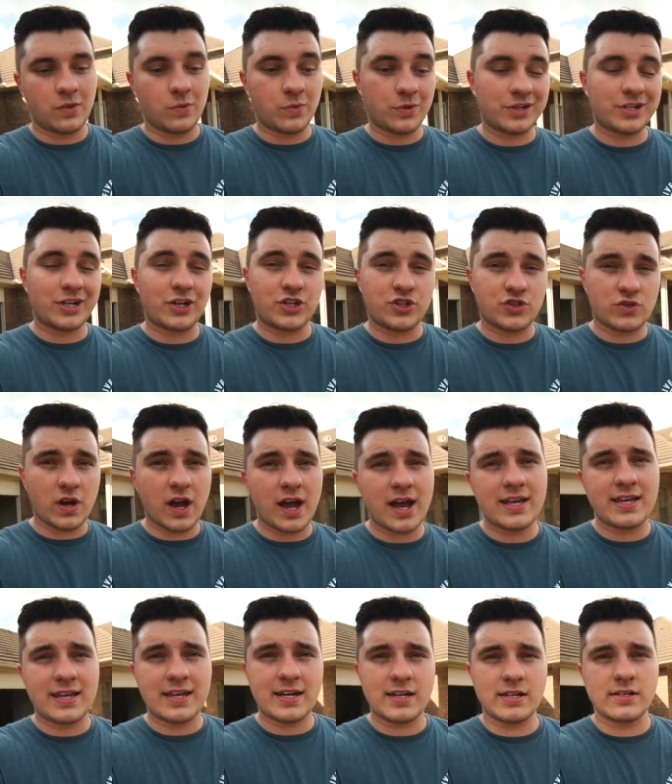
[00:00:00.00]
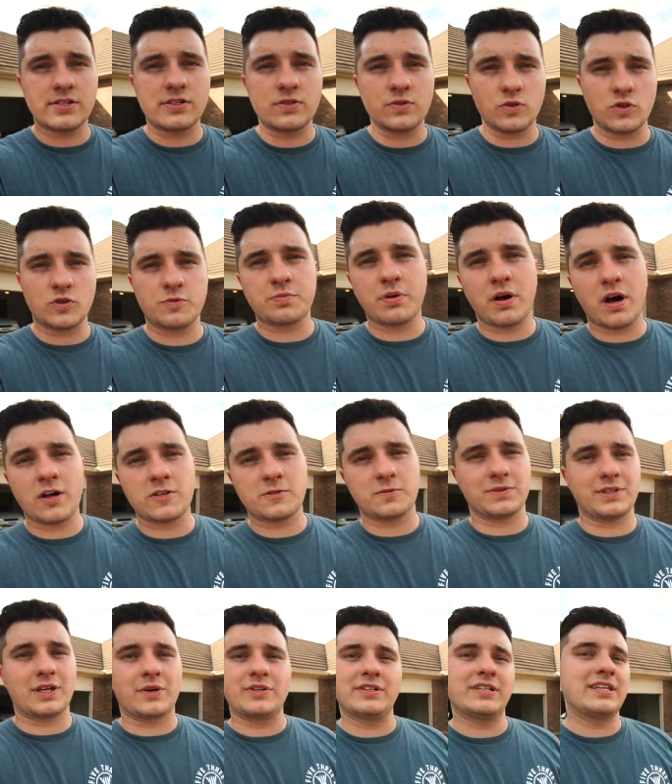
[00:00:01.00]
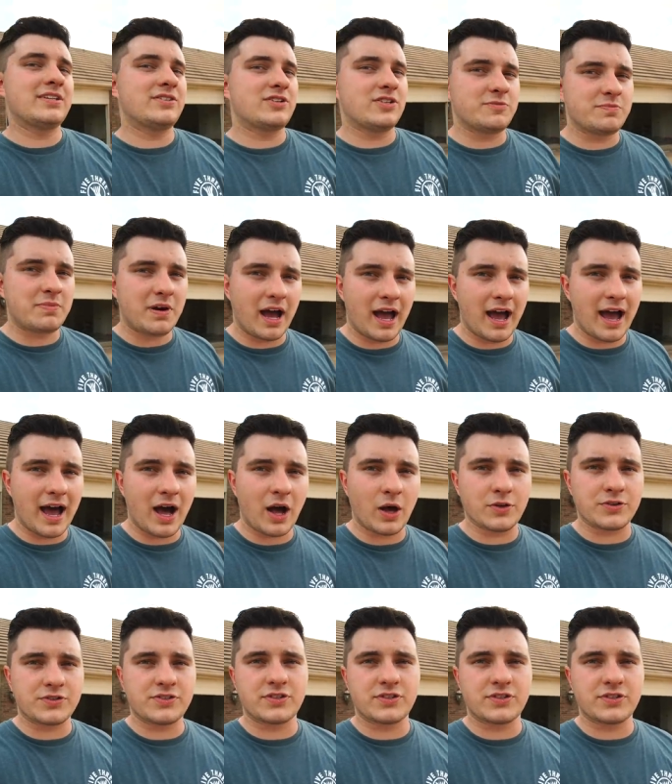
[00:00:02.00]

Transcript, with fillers: And we're gonna try and get it as soon as possible. Now we did just buy a house,